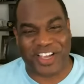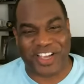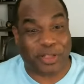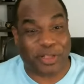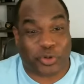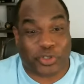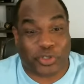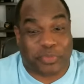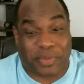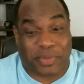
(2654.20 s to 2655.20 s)
not sure what you
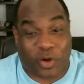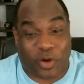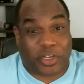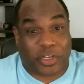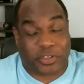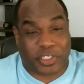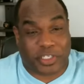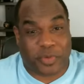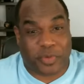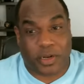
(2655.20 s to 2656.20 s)
mean by that, what currency you
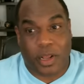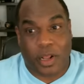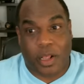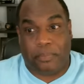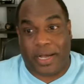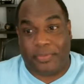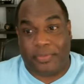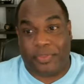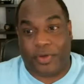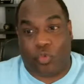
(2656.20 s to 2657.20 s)
mean,
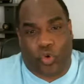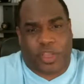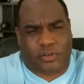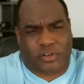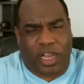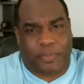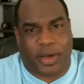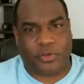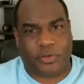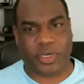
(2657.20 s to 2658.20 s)
but we are talking
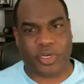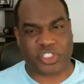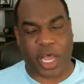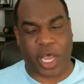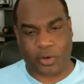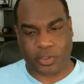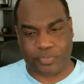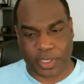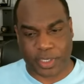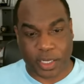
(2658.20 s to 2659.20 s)
about US dollars
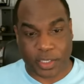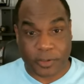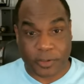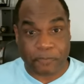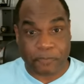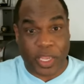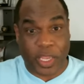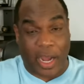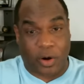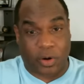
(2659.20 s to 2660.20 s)
because
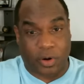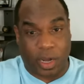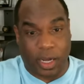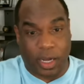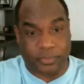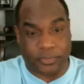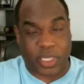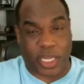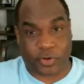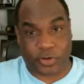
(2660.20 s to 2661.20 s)
our
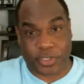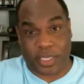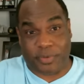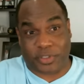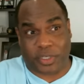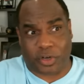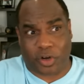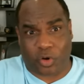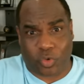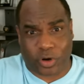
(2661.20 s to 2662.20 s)
software team is
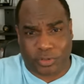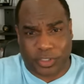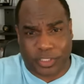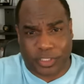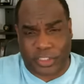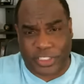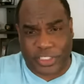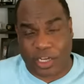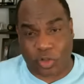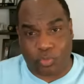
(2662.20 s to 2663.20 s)

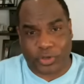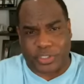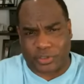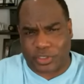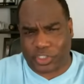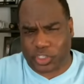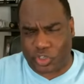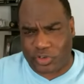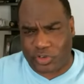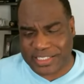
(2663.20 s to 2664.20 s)
DGA Global is a
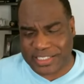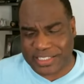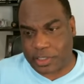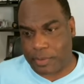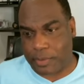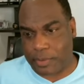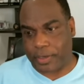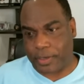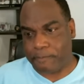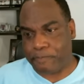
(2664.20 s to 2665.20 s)
United States company.